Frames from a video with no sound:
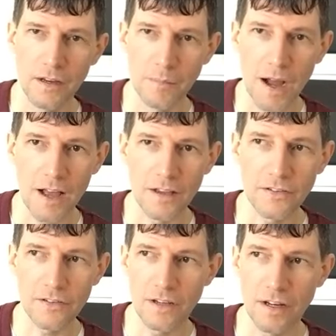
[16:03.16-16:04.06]

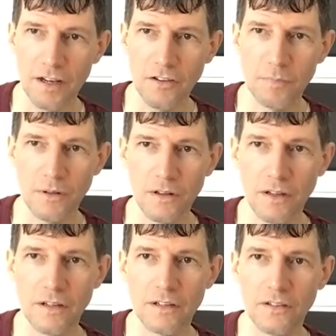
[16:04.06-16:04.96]
Hamas and
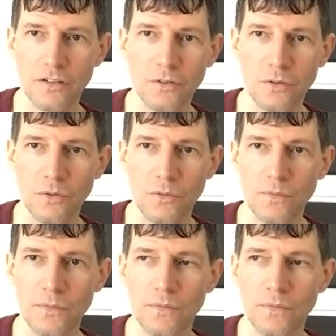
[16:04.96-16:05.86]
Hezbollah to
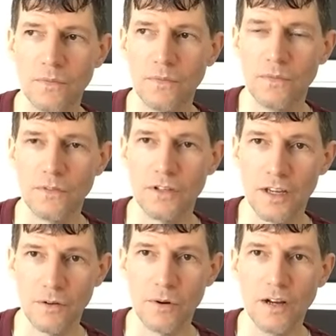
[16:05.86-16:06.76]
to
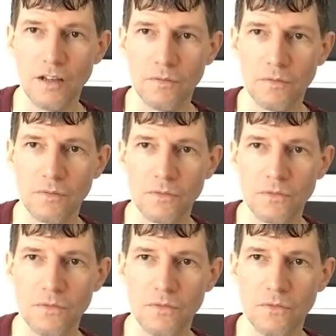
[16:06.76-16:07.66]
get ready
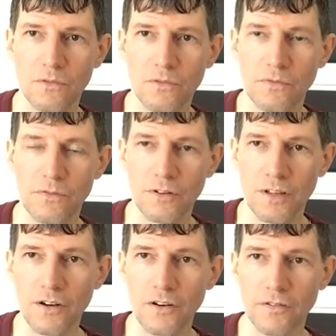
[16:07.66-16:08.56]
for
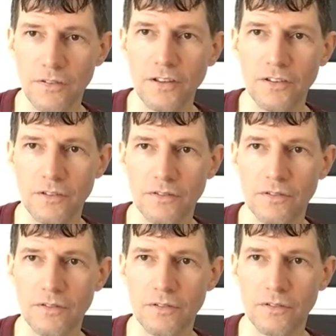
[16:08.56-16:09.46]
their offensive,
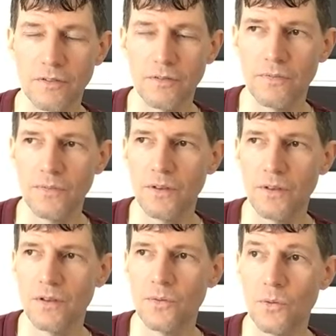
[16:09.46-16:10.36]

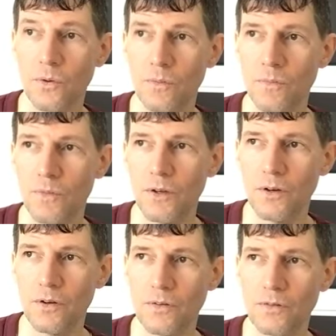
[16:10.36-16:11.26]
or you
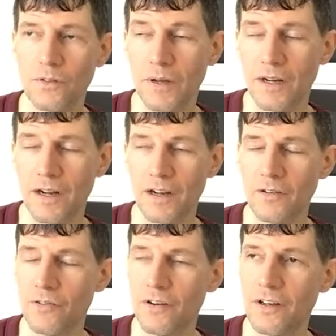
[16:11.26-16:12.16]
know, depending on how
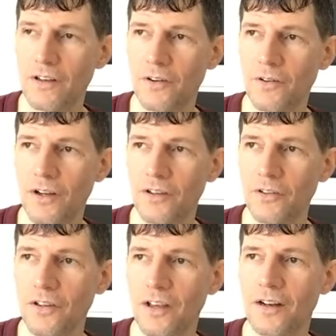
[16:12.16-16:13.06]
you you know how you
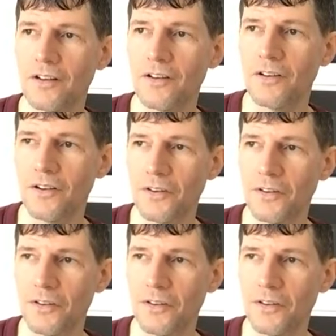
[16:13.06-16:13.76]
look at it, you know,